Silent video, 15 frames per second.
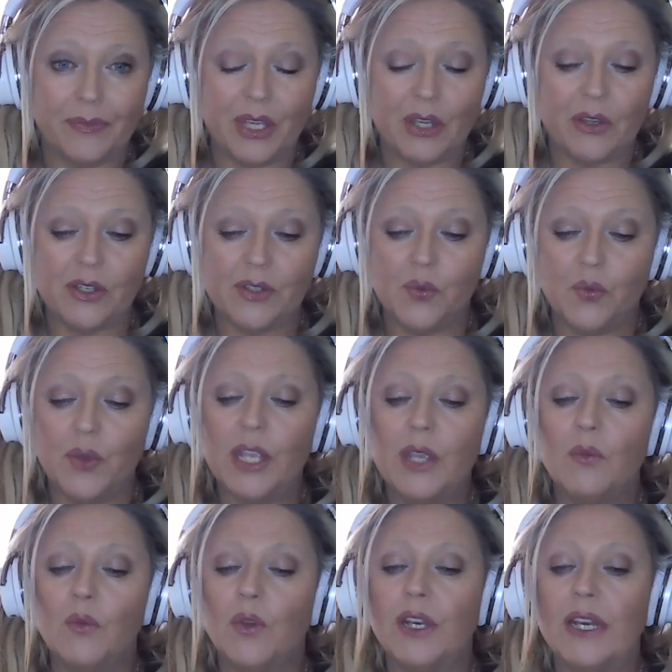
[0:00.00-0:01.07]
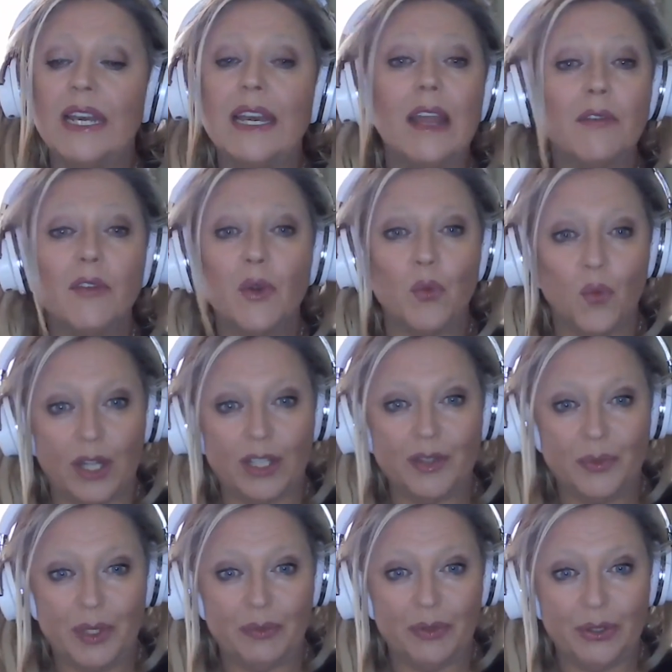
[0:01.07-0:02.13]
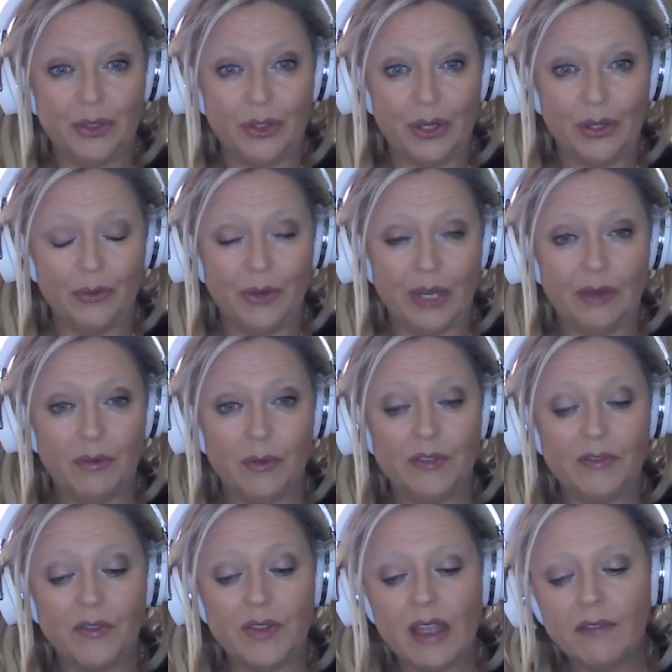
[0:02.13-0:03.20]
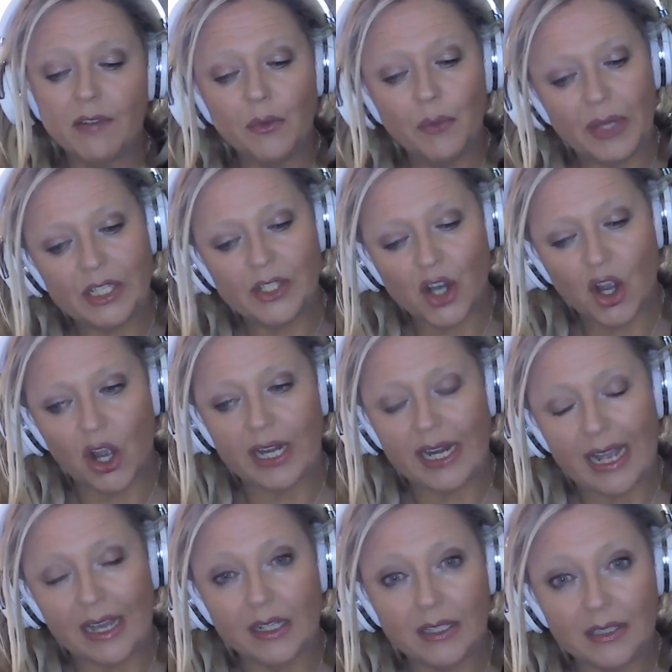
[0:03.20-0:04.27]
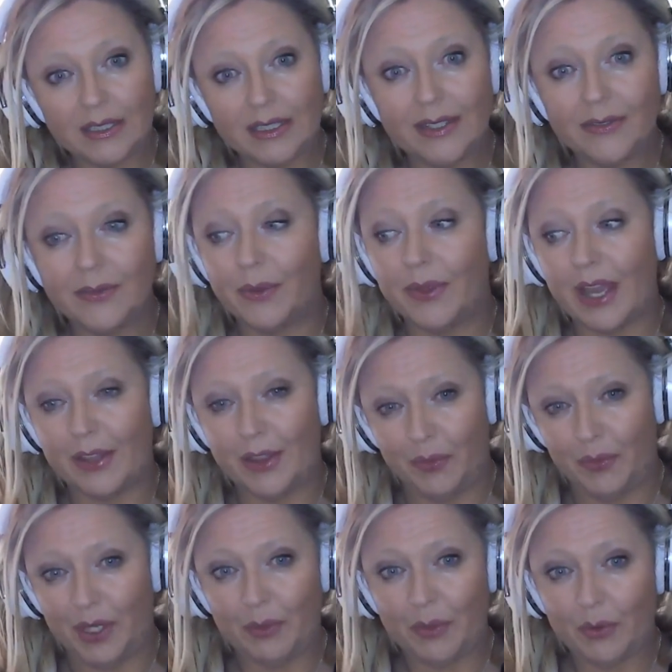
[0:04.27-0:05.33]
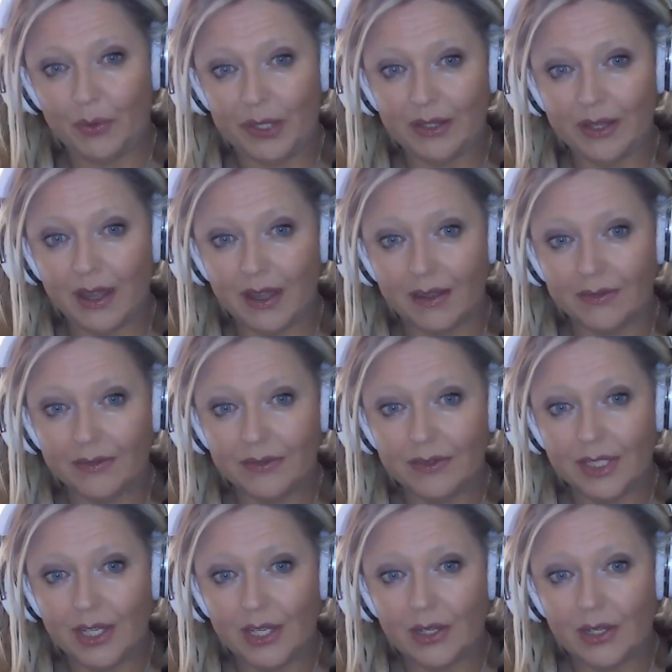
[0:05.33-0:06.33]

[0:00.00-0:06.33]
because we would never want people to go, right? We've never been taught how to live without the people we love.